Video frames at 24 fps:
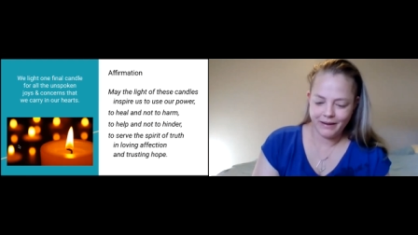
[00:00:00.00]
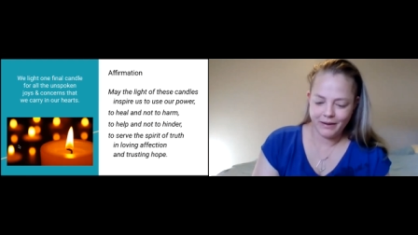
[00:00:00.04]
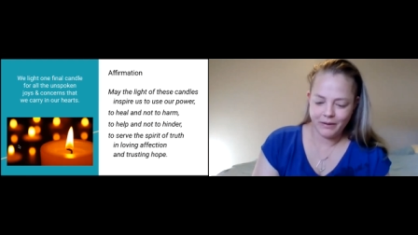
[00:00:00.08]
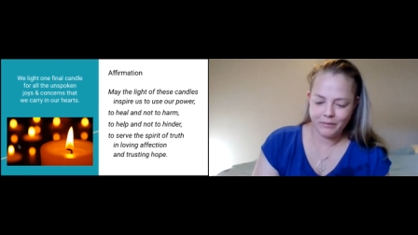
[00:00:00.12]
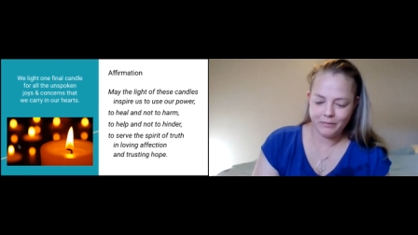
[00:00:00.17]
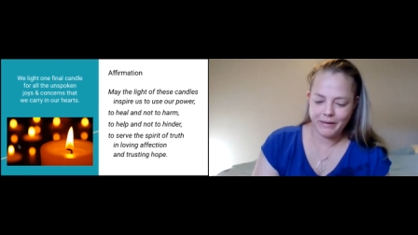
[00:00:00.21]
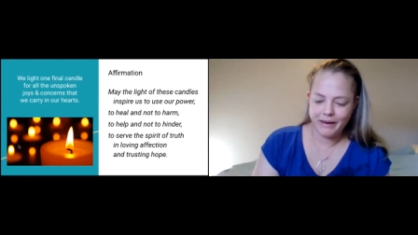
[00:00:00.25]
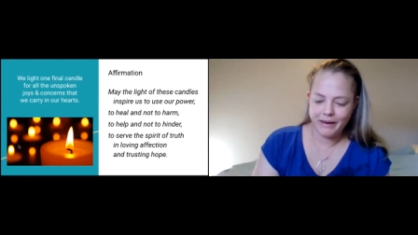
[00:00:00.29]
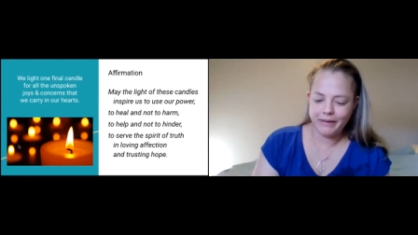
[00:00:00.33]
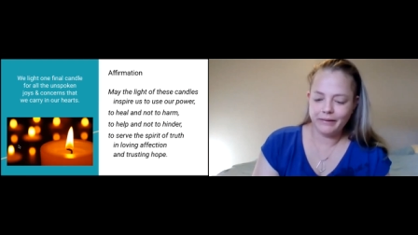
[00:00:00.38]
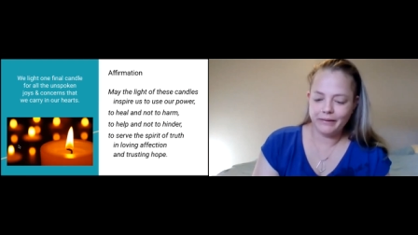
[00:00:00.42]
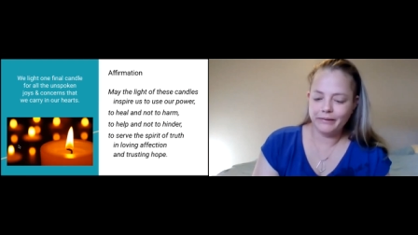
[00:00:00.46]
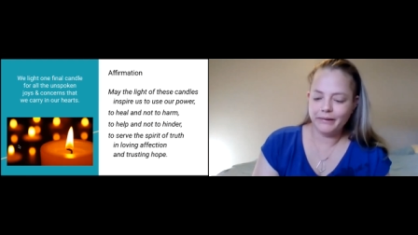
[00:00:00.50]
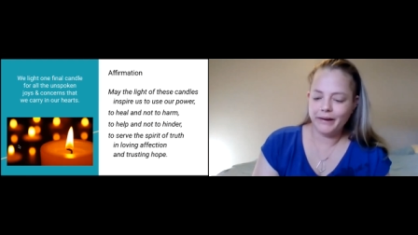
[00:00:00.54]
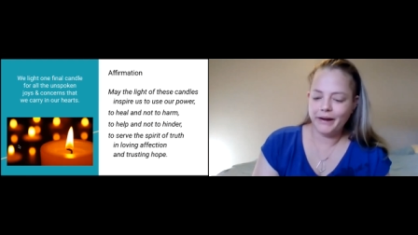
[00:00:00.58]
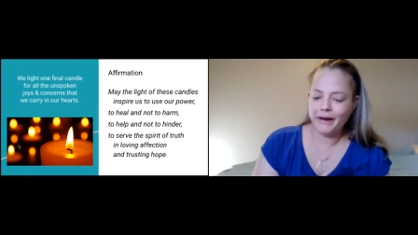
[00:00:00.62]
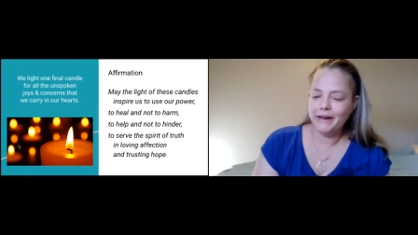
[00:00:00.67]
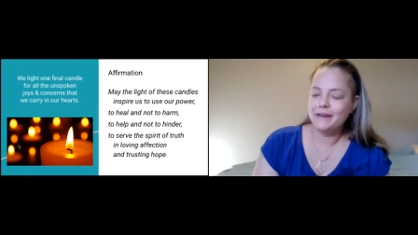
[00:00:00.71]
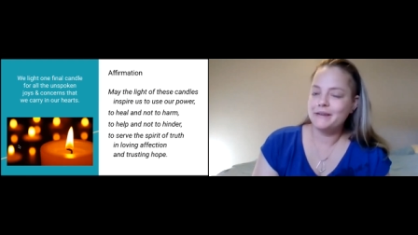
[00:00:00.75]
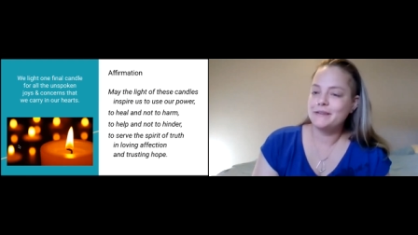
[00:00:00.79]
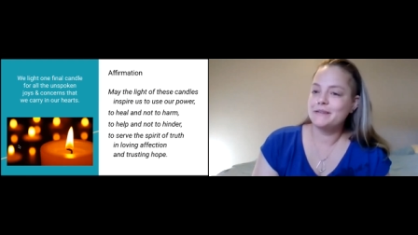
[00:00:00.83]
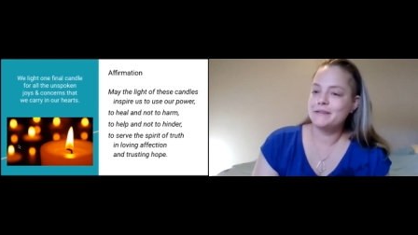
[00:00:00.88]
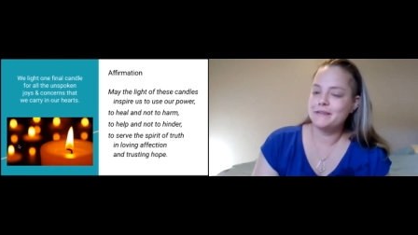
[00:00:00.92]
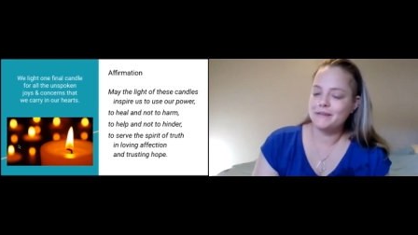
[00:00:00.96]
May the
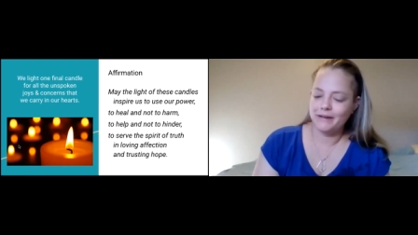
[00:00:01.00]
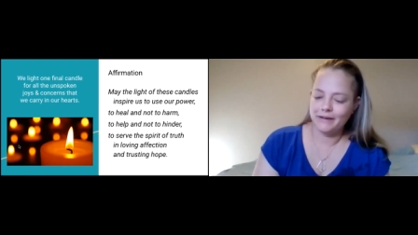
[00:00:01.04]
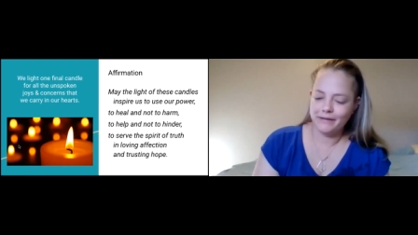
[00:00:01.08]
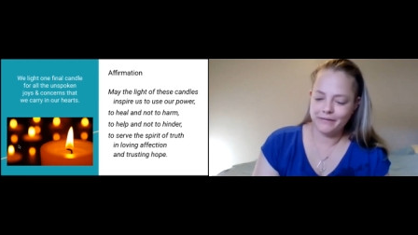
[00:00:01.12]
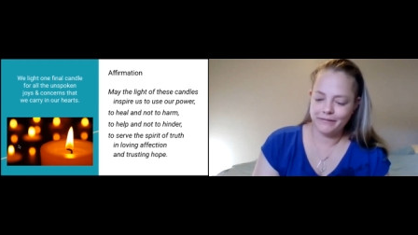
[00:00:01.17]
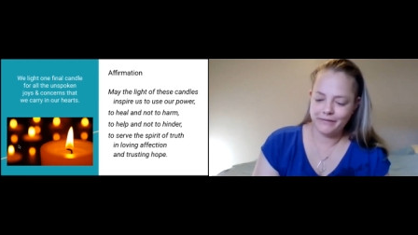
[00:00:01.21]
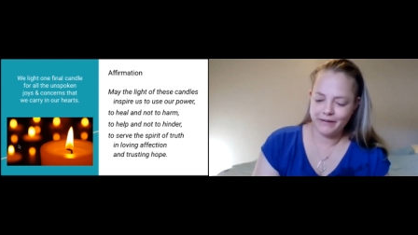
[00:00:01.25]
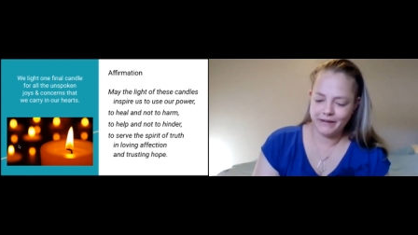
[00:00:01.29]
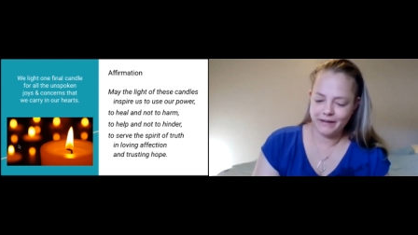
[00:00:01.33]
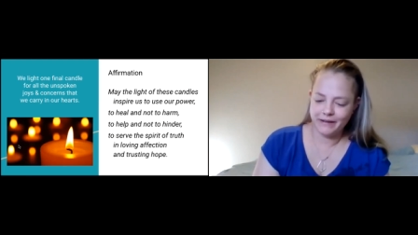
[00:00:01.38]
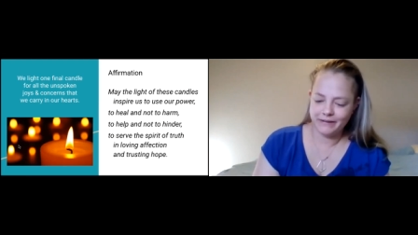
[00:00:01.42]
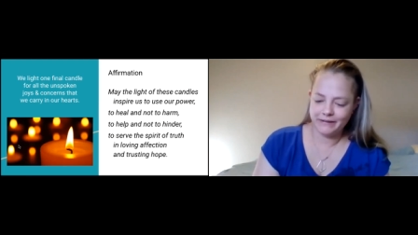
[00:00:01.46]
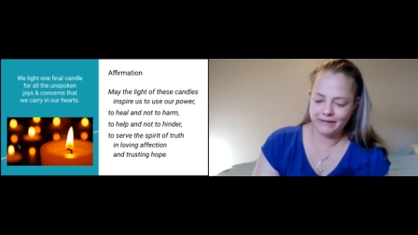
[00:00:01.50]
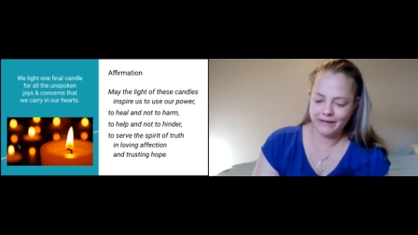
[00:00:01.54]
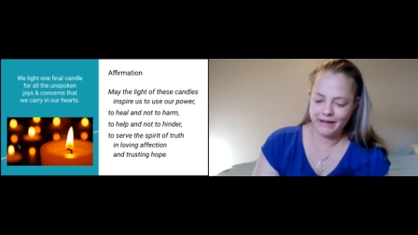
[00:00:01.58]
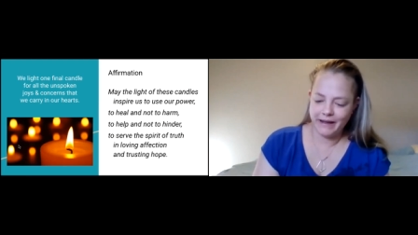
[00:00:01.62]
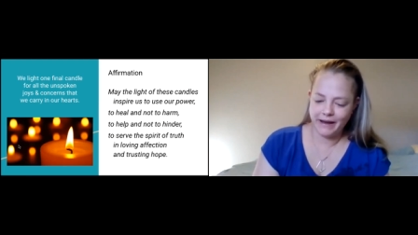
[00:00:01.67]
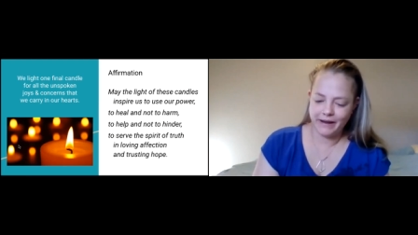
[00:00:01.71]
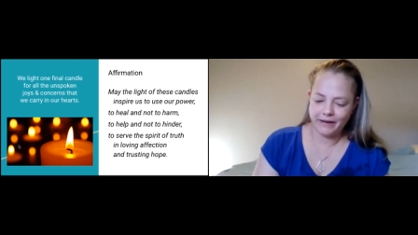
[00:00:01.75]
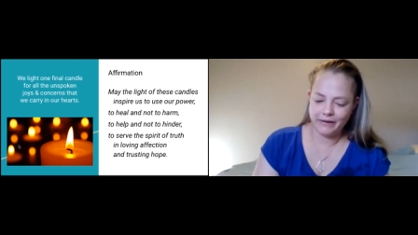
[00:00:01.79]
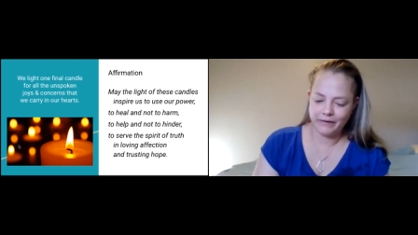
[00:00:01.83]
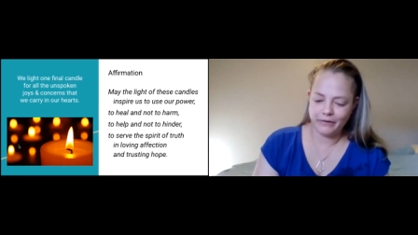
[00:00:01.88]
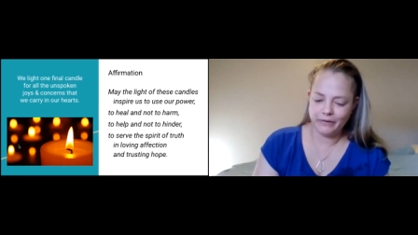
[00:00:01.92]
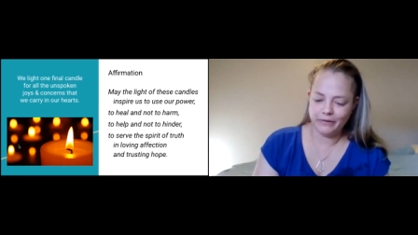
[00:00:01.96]
light of these
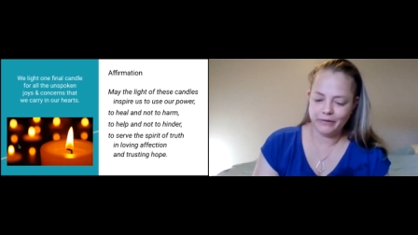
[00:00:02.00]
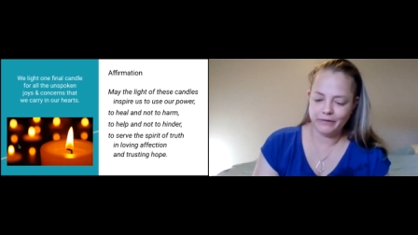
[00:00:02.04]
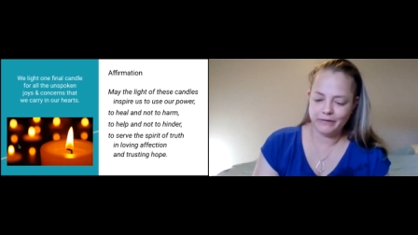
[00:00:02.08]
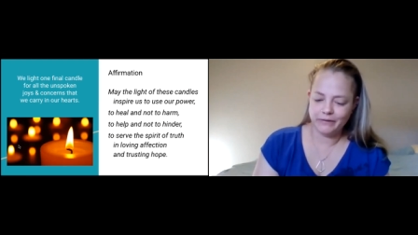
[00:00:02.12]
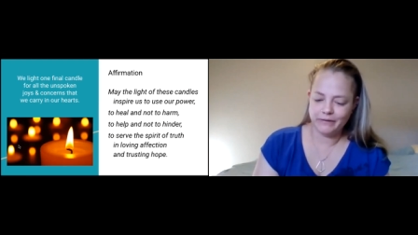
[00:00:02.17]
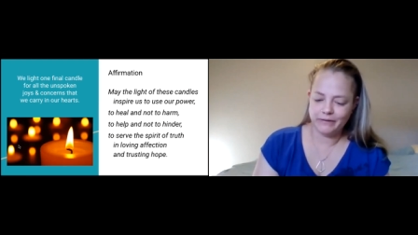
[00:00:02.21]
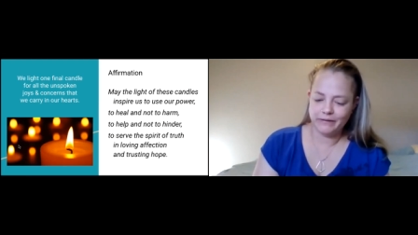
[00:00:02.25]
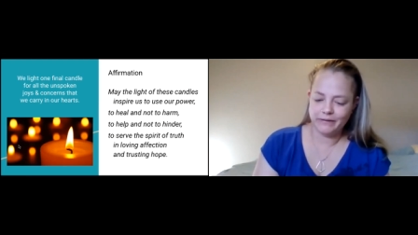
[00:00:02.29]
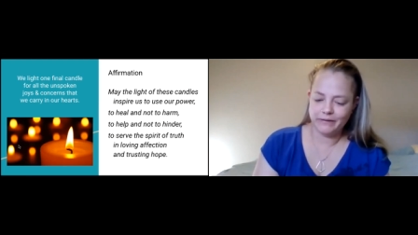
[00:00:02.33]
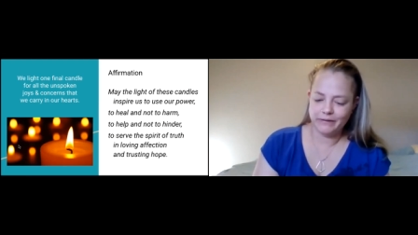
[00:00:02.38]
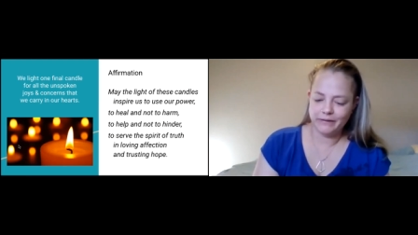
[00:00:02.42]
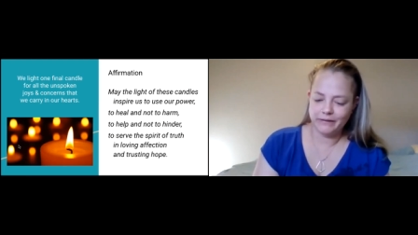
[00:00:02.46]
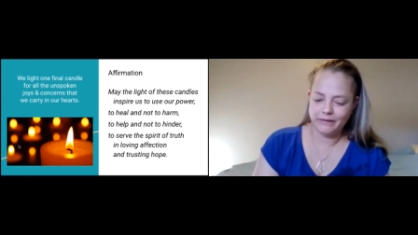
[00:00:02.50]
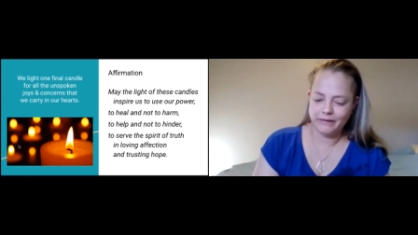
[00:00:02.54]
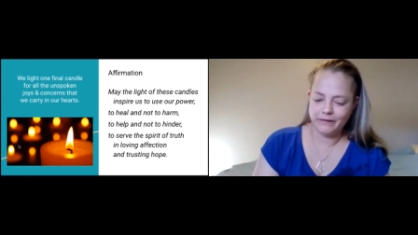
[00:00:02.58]
candles